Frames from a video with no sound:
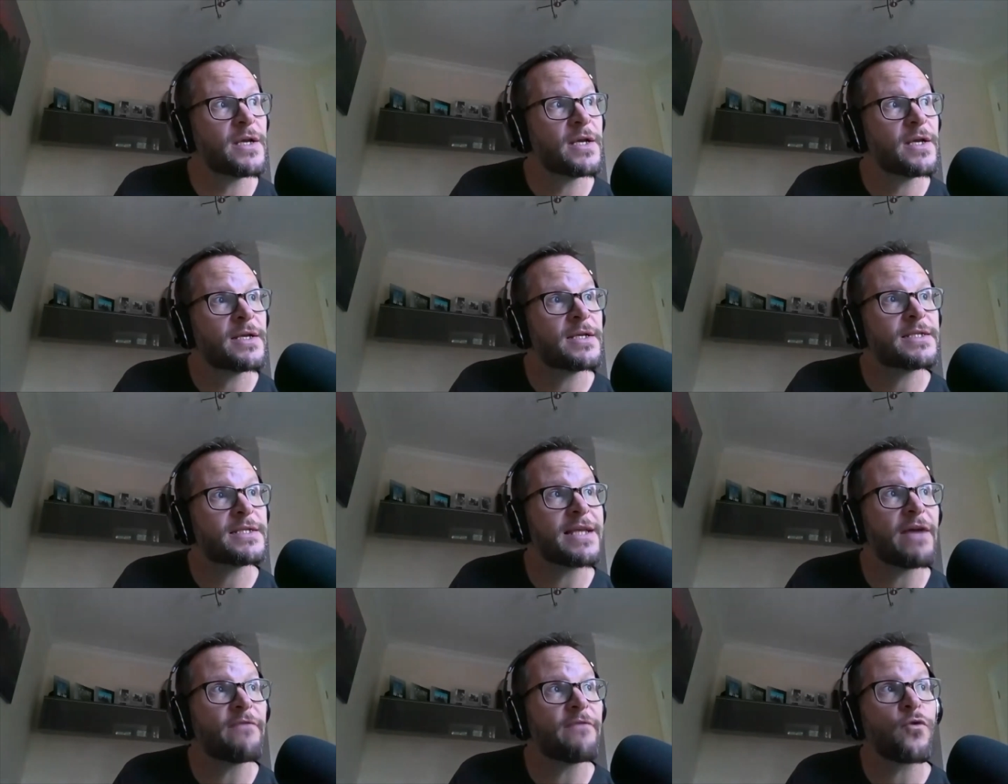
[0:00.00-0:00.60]

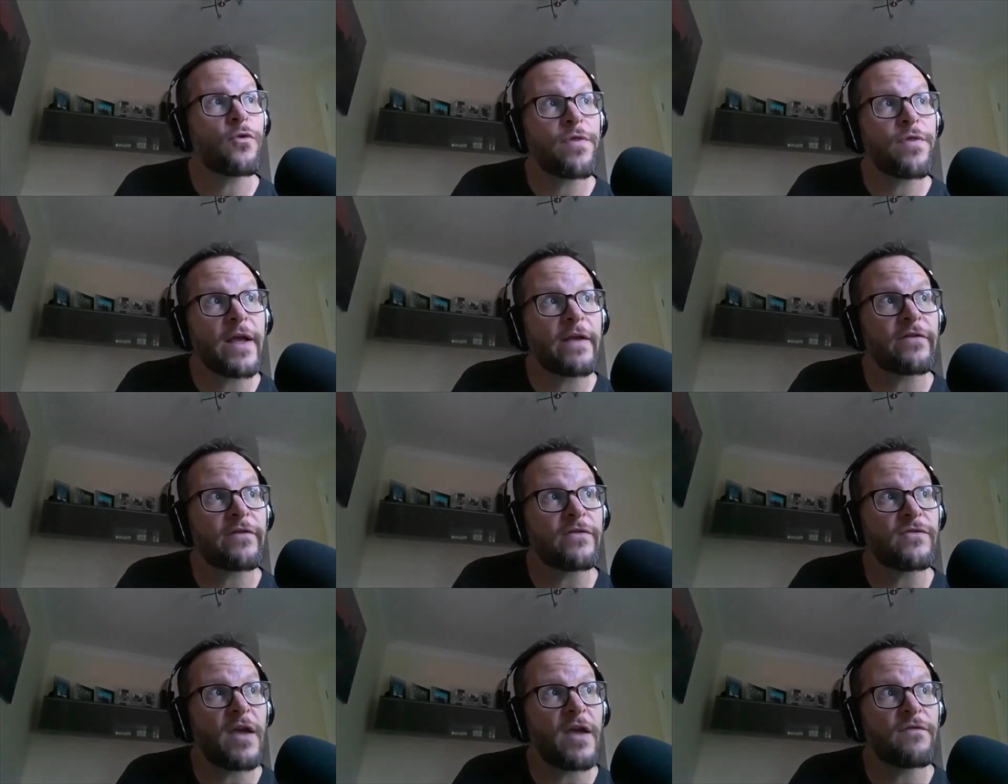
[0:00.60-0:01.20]
Several things are
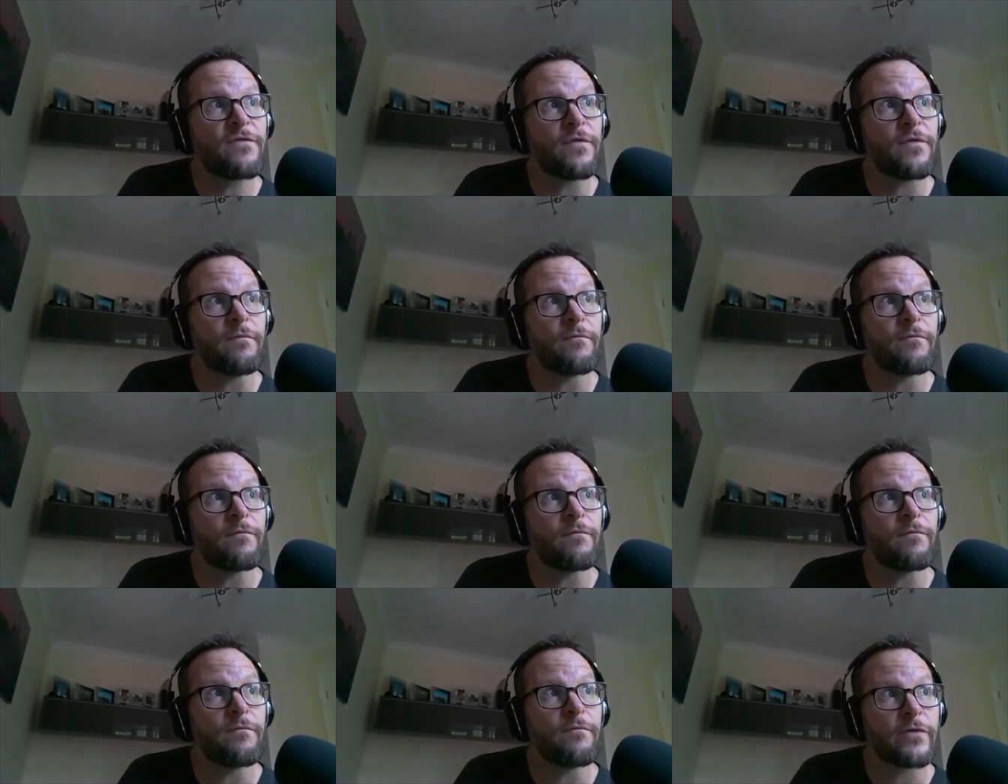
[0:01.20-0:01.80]
different
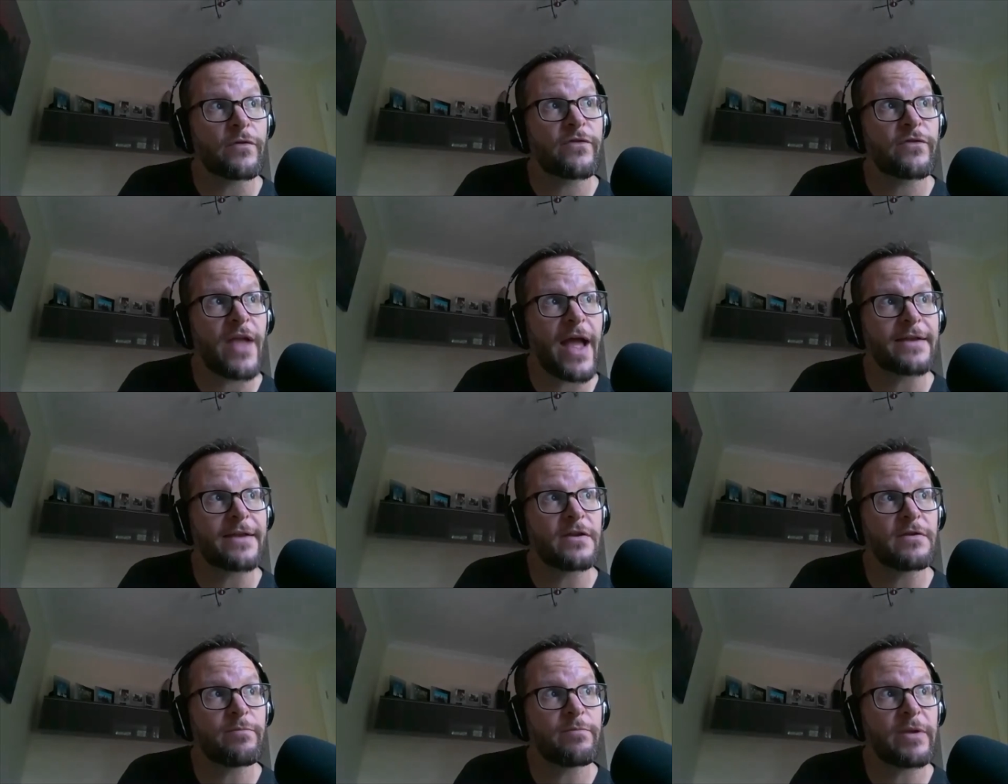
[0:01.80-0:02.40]
from your
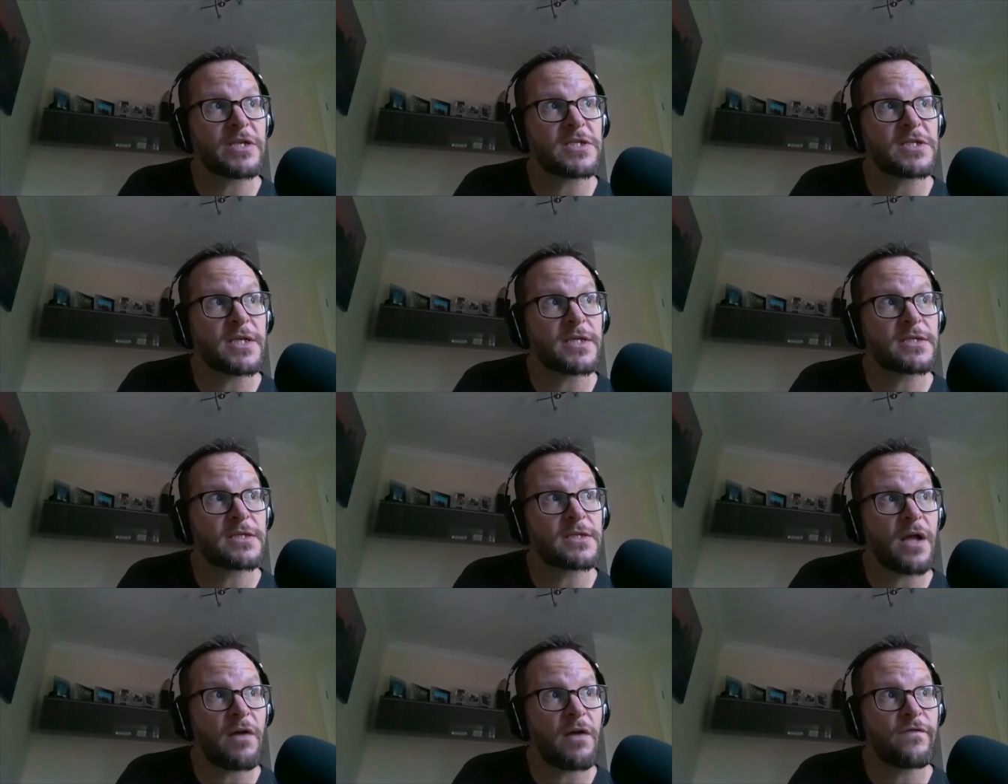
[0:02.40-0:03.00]
standard business
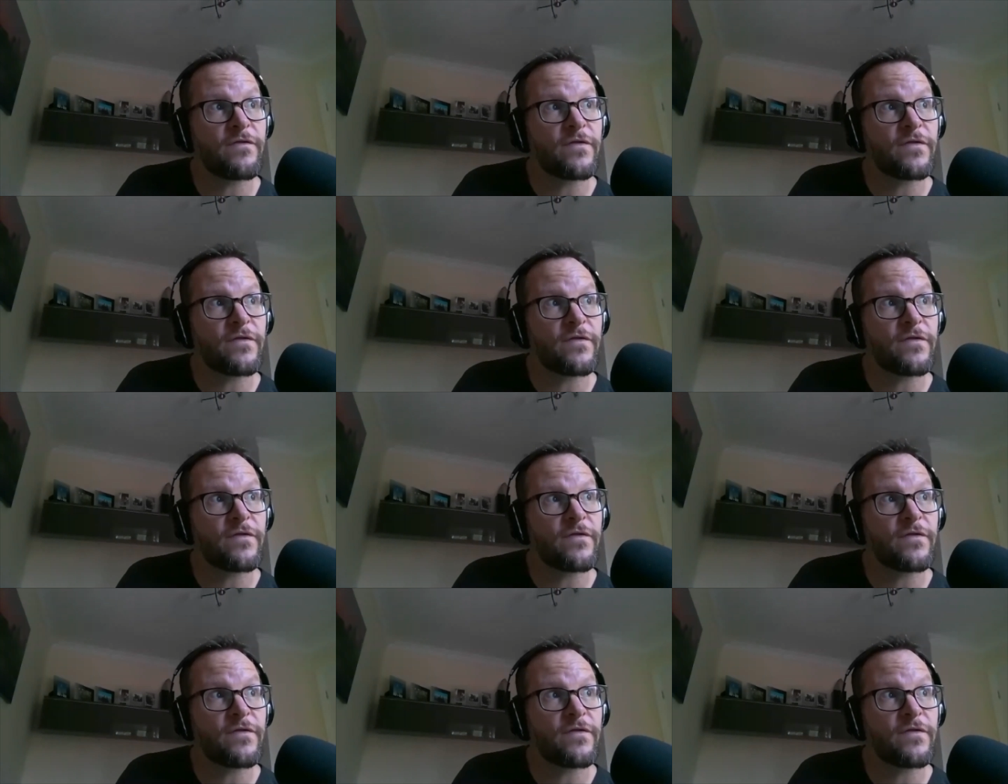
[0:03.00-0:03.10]
stuff.